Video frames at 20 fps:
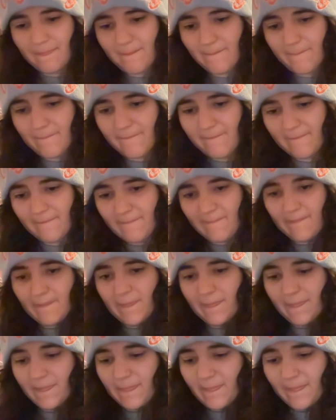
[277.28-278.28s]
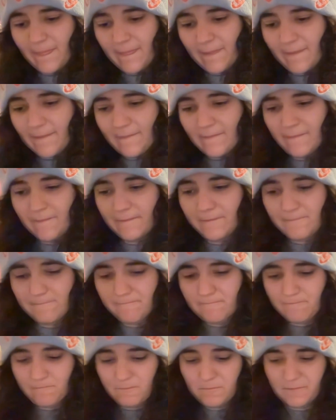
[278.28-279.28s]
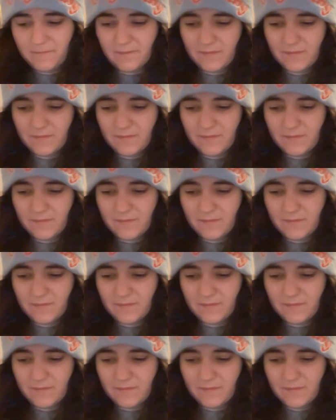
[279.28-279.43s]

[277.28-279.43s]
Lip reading: No one is speaking in this clip.